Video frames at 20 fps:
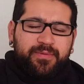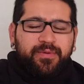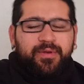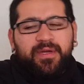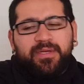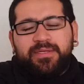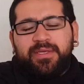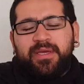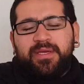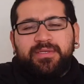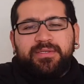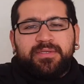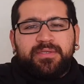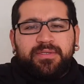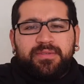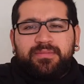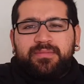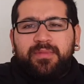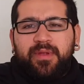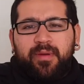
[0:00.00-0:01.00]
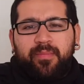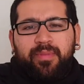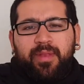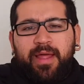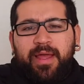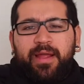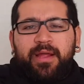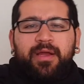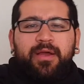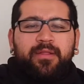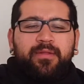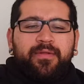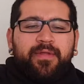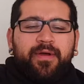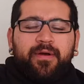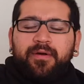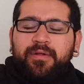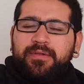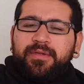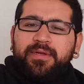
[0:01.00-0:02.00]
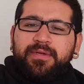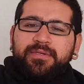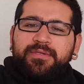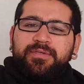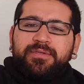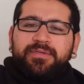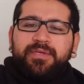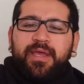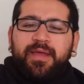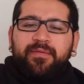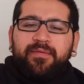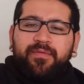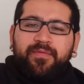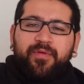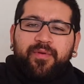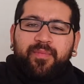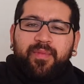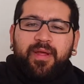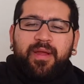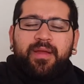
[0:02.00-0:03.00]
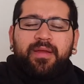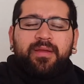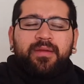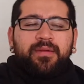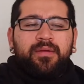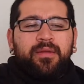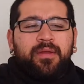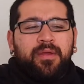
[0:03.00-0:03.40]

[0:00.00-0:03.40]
Well, it's actually a black color that all Del Sols have if they're black.